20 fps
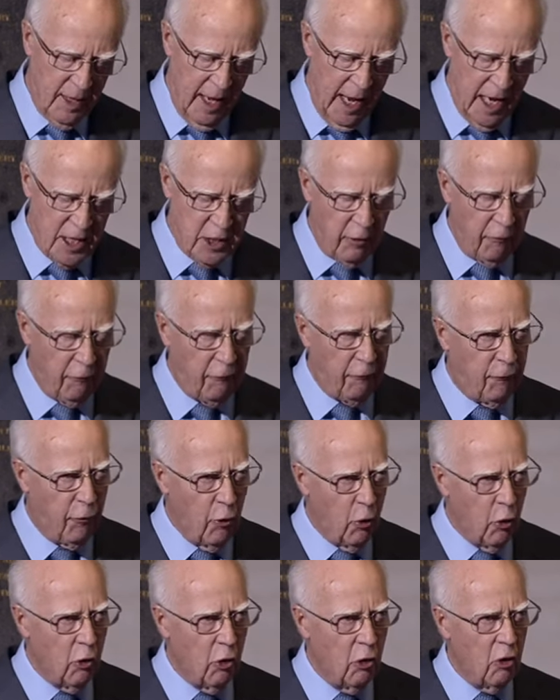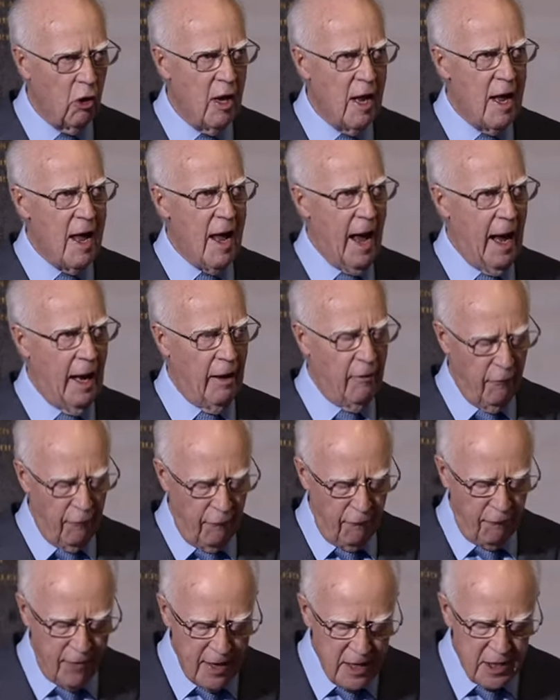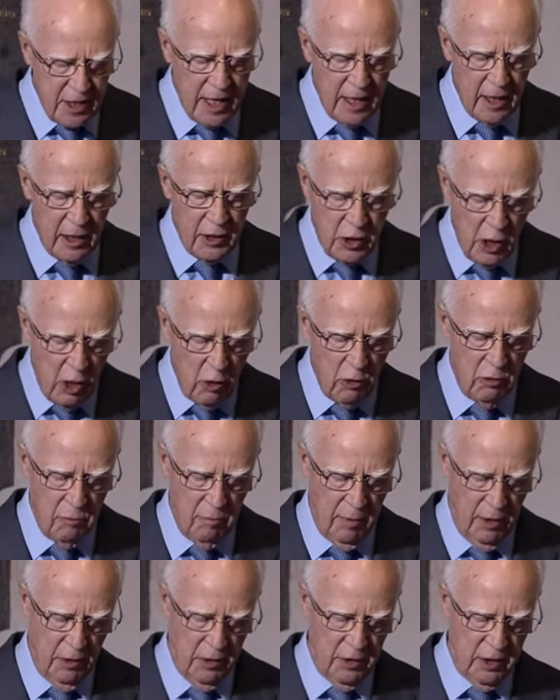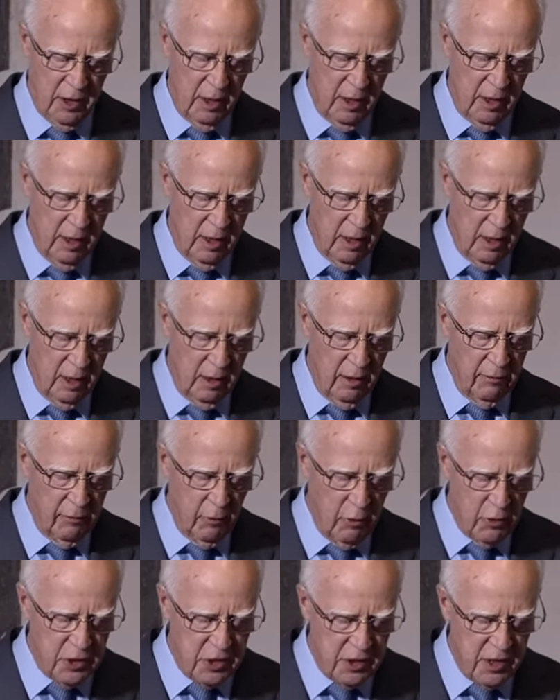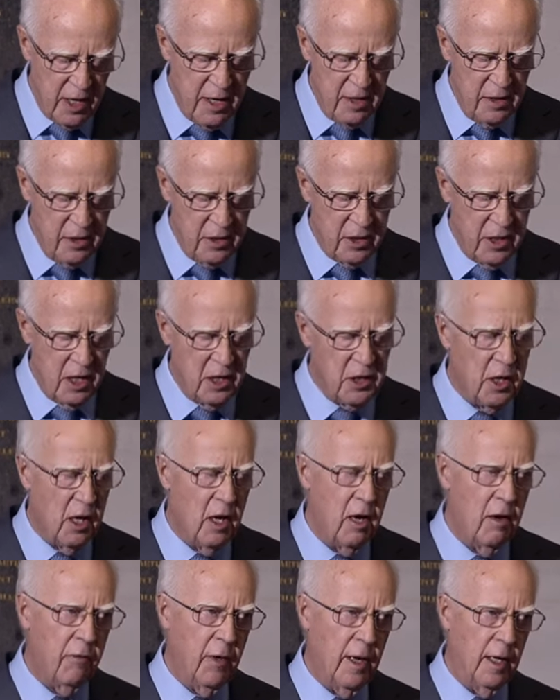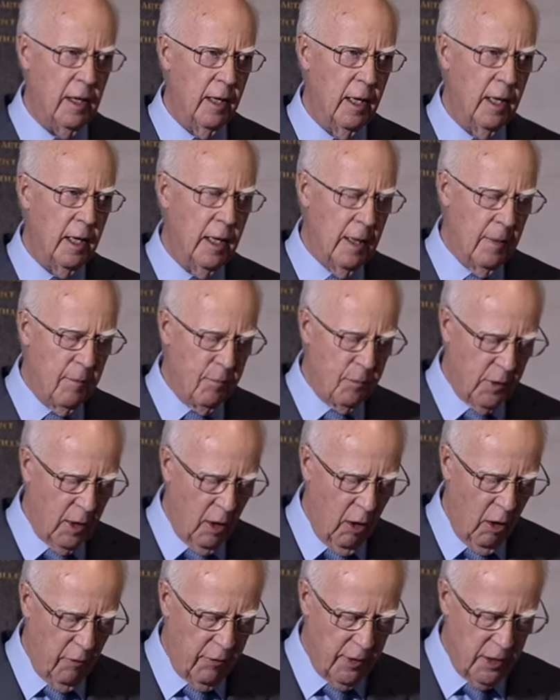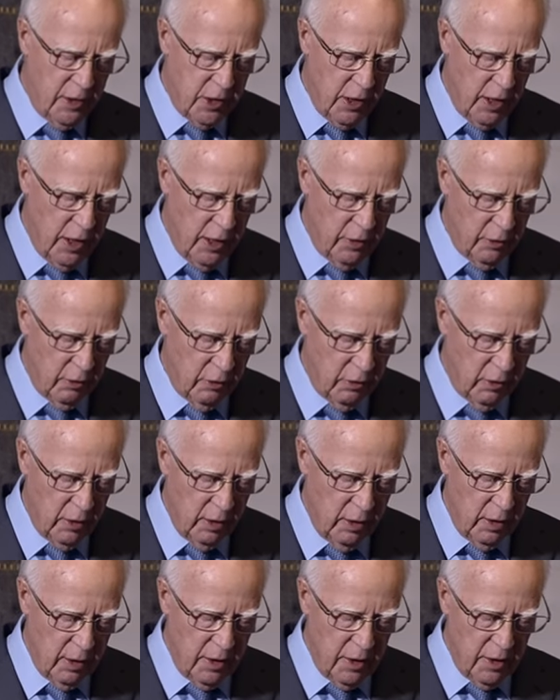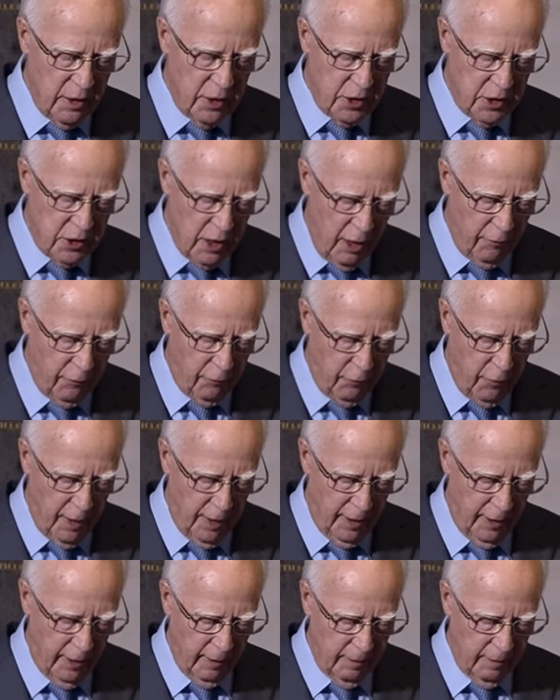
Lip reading: as a full and fitting atonement for sins deserving of eternal suffering.